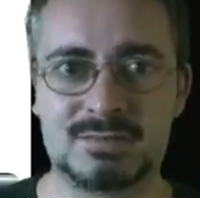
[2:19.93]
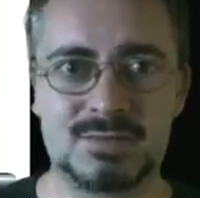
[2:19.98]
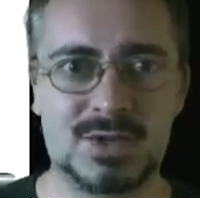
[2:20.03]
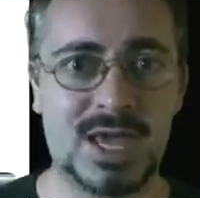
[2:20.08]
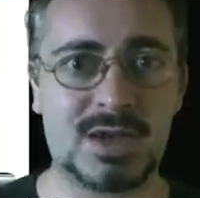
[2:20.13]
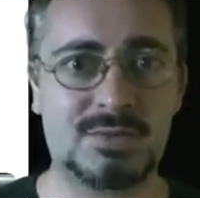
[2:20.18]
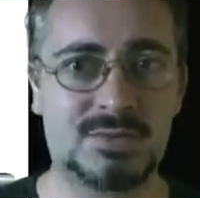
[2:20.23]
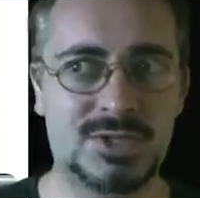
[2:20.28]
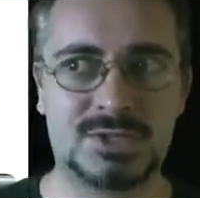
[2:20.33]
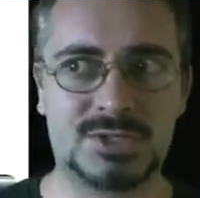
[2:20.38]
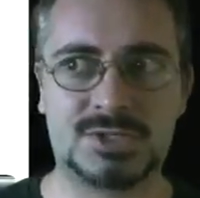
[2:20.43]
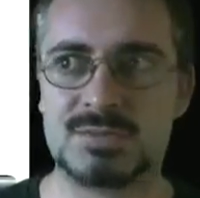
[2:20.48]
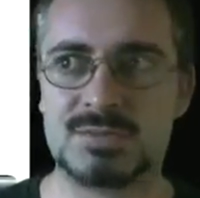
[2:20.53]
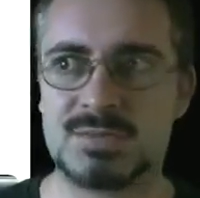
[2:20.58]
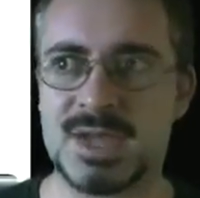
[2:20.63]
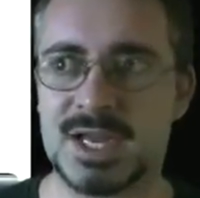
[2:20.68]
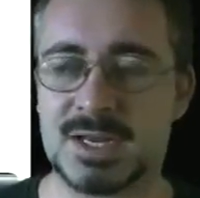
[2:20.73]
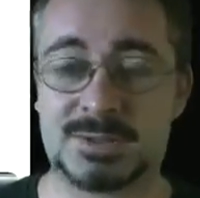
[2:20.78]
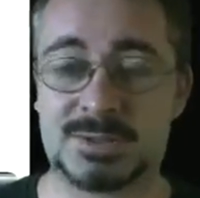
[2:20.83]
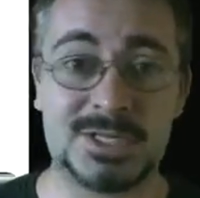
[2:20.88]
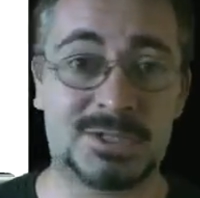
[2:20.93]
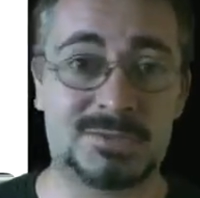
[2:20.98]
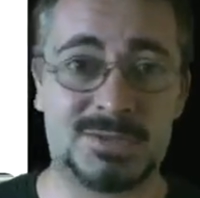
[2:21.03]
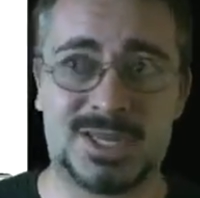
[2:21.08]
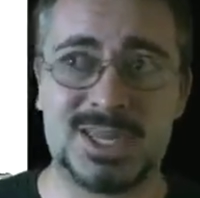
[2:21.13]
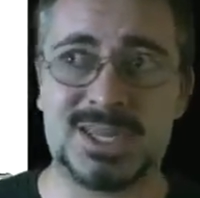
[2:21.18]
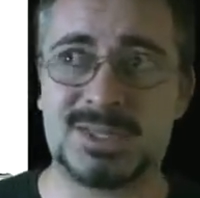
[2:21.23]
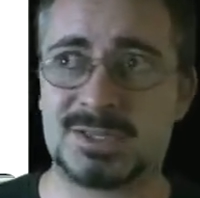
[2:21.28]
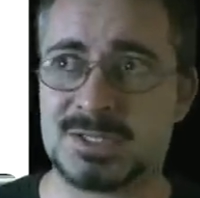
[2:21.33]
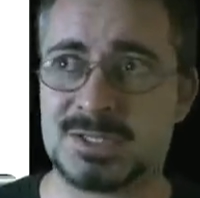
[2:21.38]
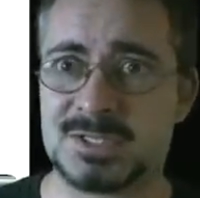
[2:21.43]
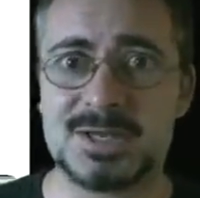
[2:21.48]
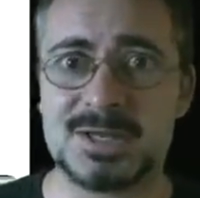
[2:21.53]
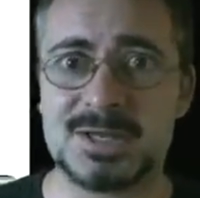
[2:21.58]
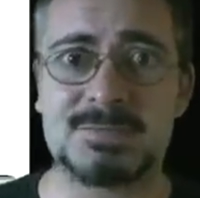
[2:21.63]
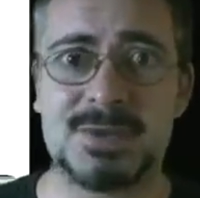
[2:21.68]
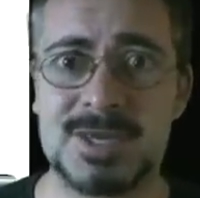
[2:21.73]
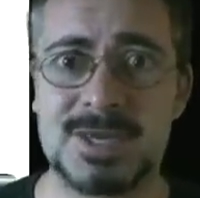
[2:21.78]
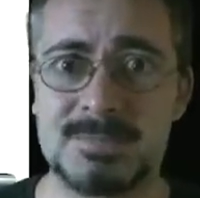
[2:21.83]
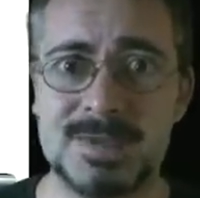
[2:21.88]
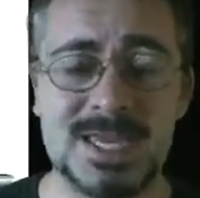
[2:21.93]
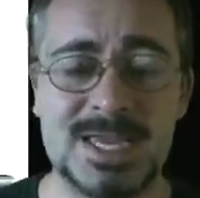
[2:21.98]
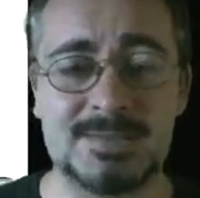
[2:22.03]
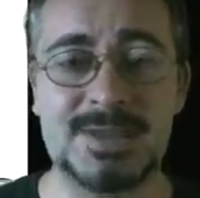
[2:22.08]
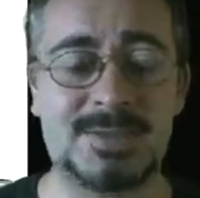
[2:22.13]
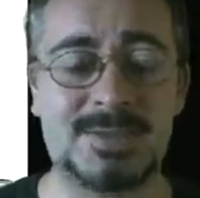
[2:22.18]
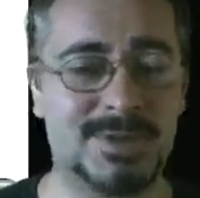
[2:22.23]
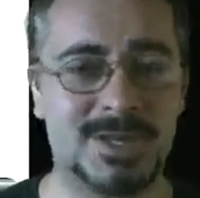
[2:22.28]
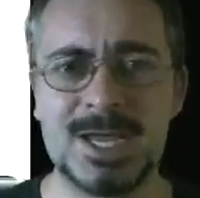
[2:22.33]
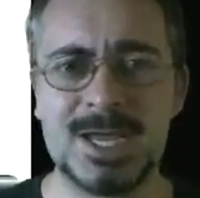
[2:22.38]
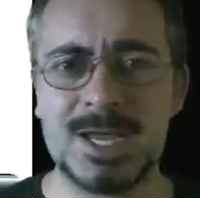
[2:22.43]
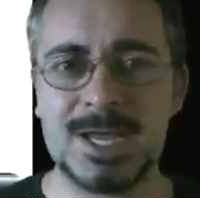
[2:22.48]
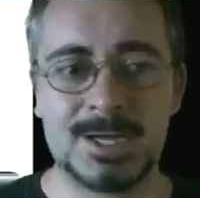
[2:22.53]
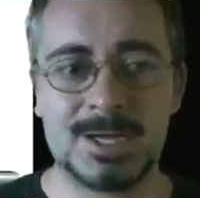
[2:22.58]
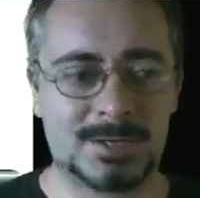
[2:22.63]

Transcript: and now with the Zune Marketplace we're getting somewhere maybe, but